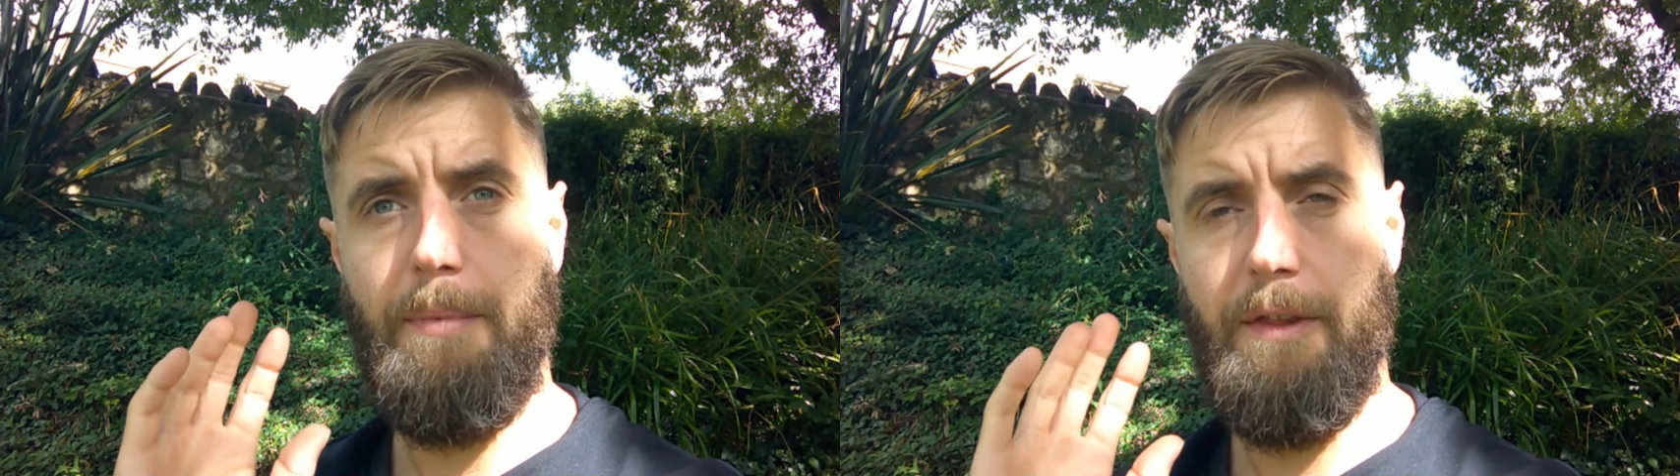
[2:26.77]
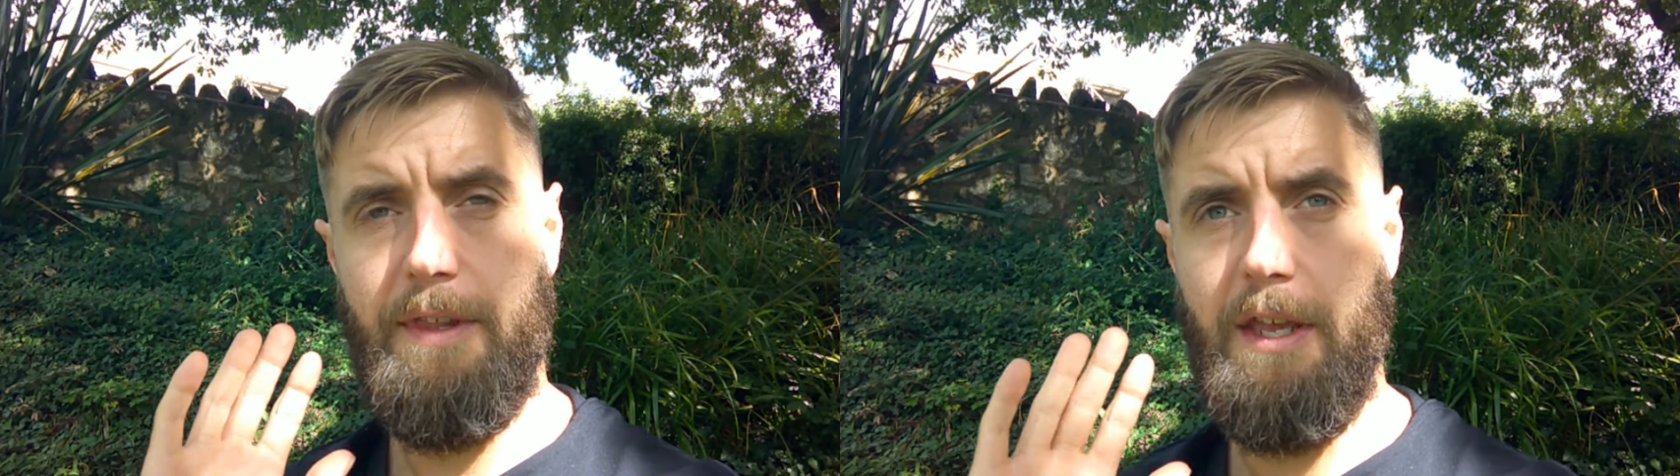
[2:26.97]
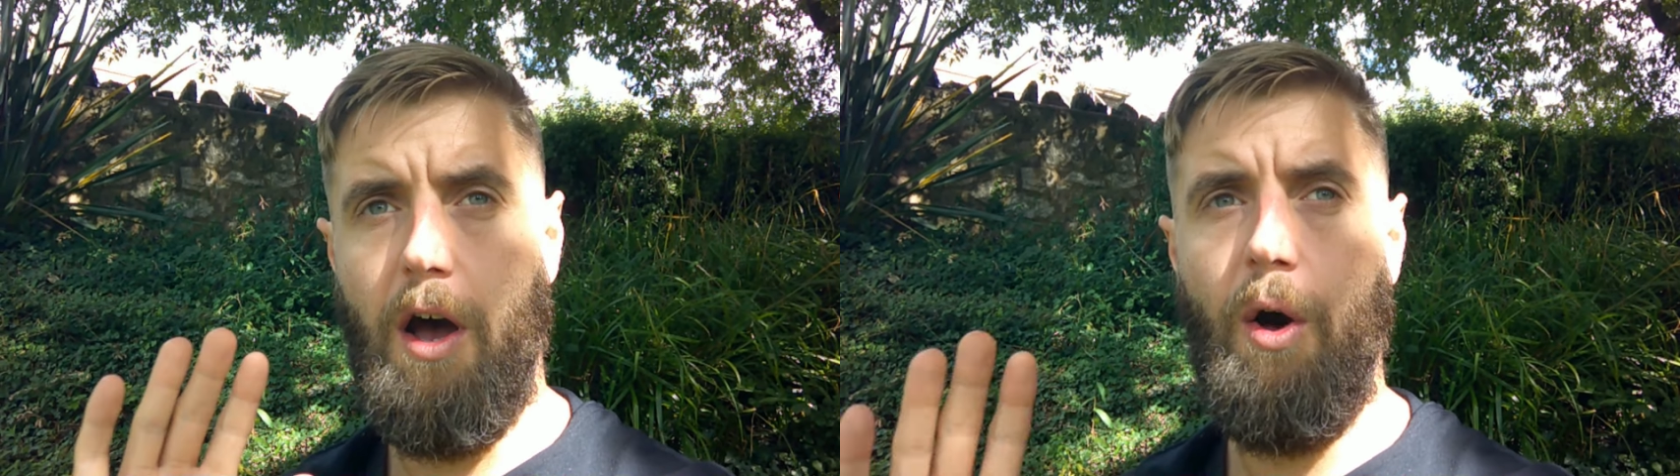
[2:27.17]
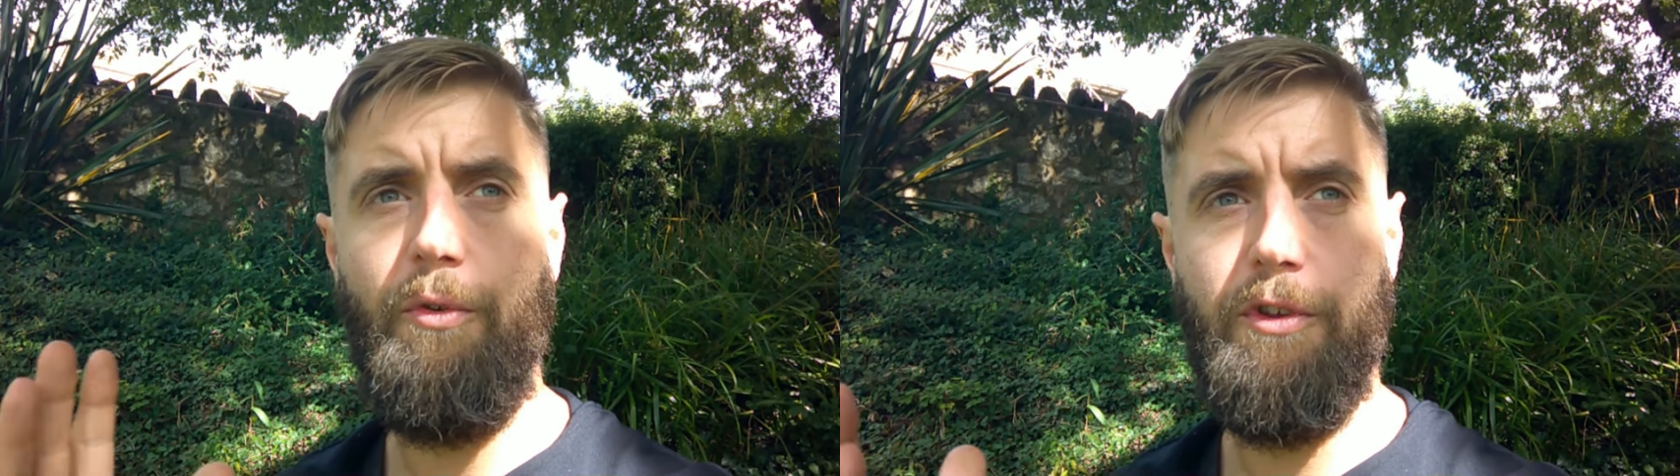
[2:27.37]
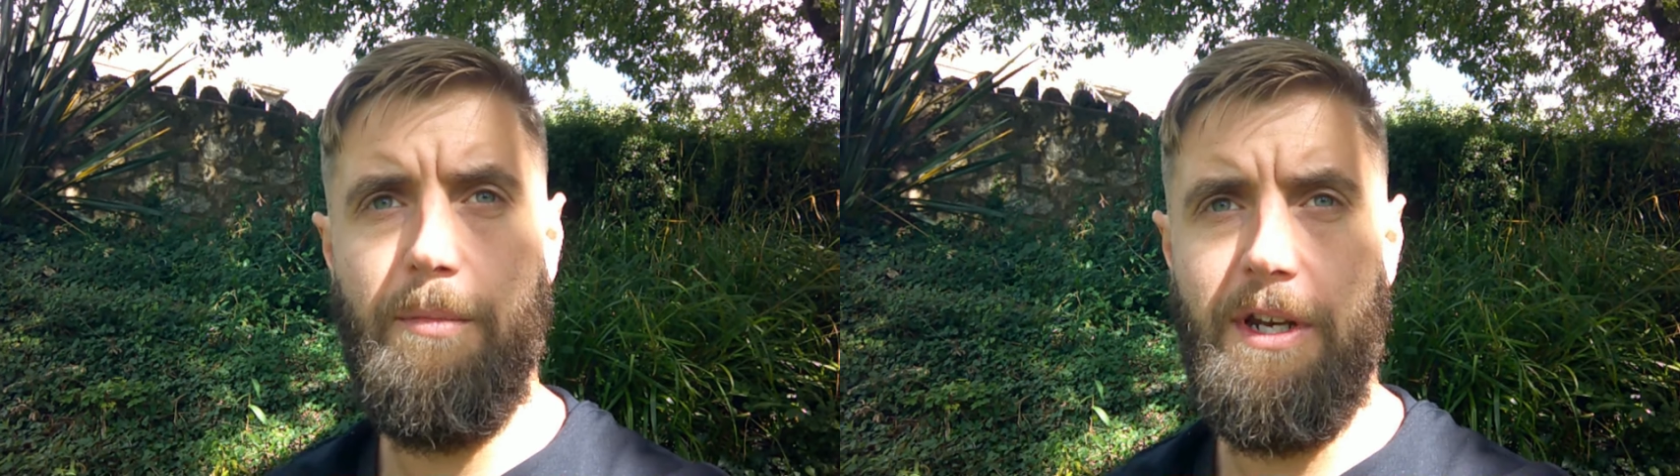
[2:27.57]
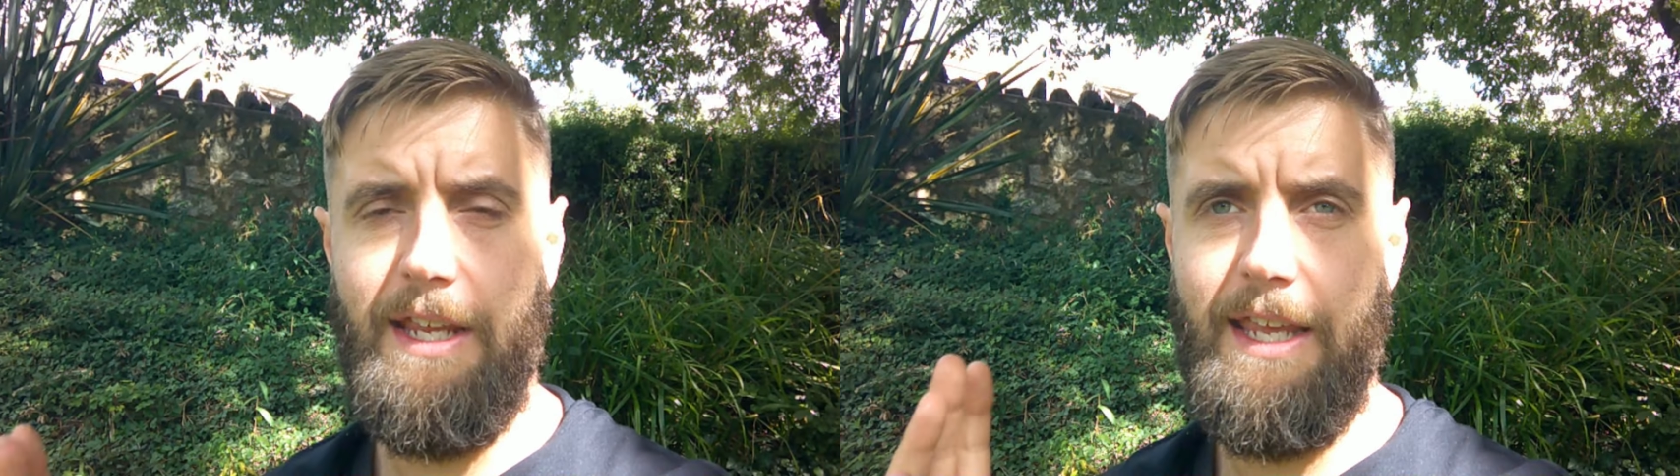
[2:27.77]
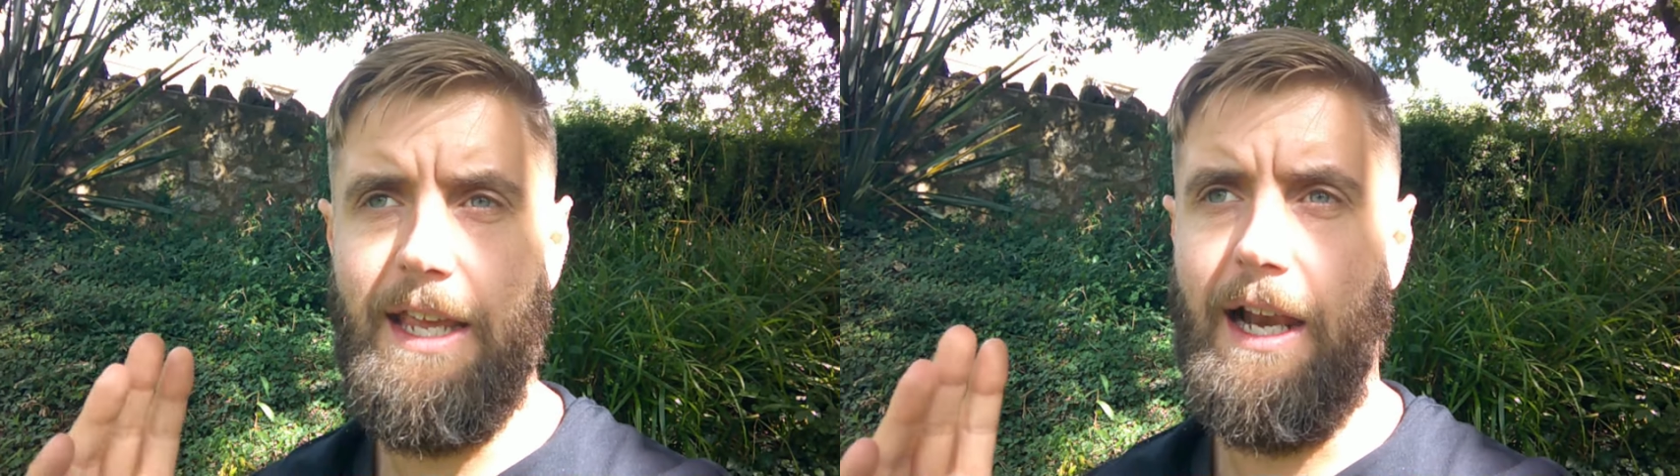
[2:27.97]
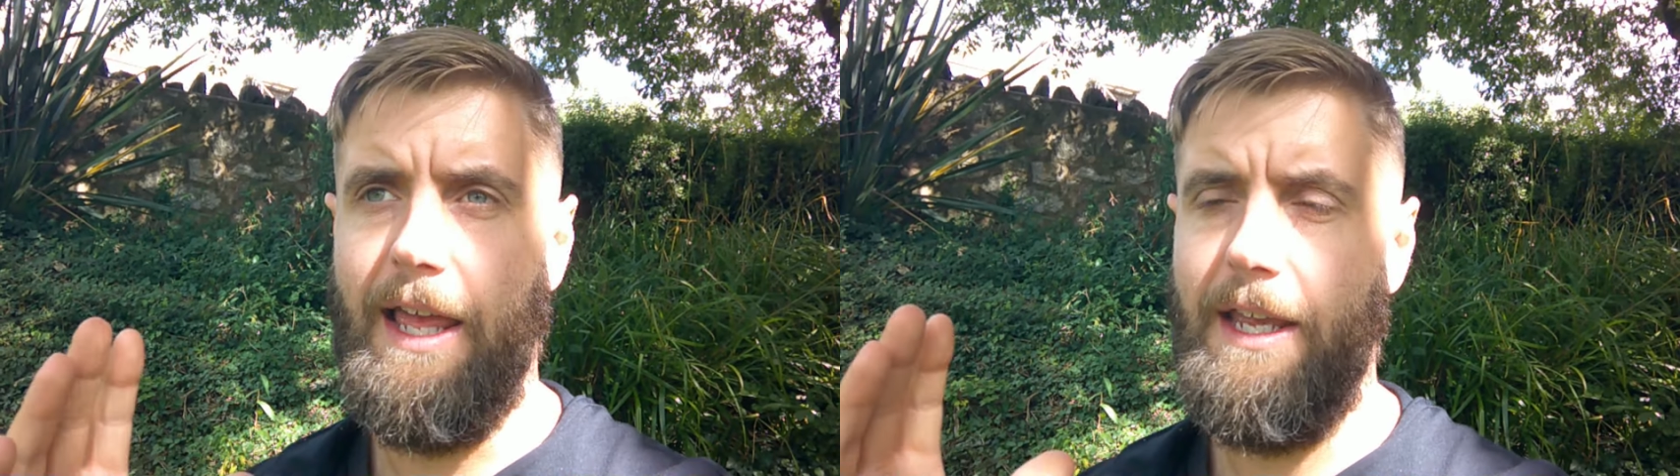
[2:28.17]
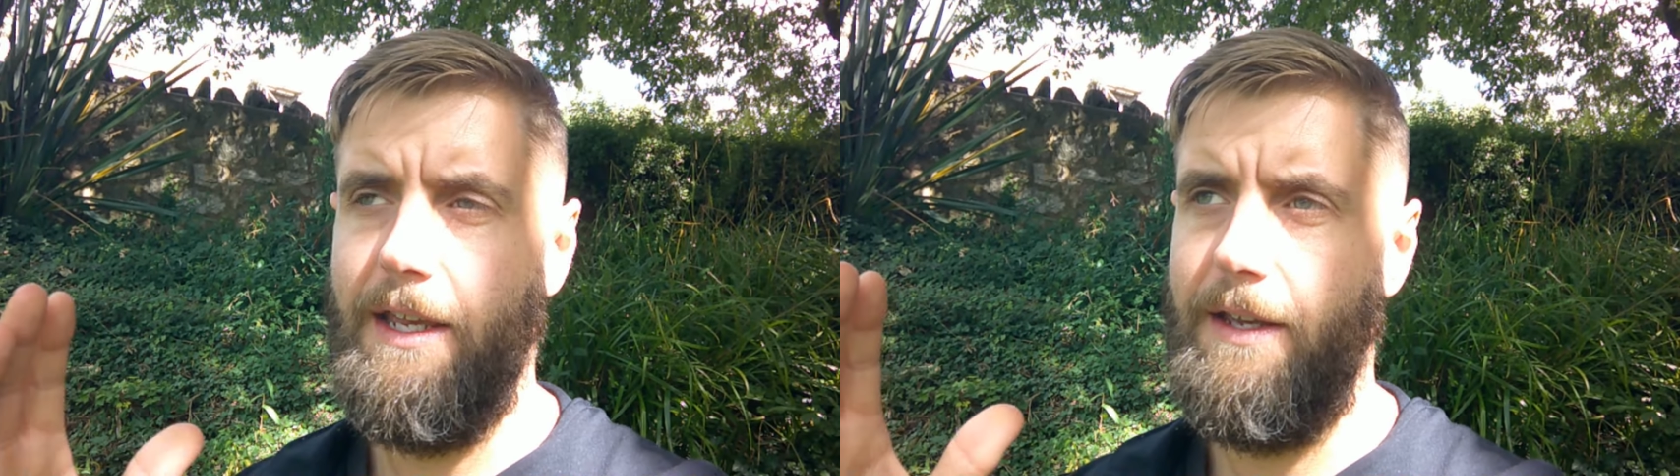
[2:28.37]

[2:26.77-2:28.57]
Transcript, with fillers: but the ultimate healing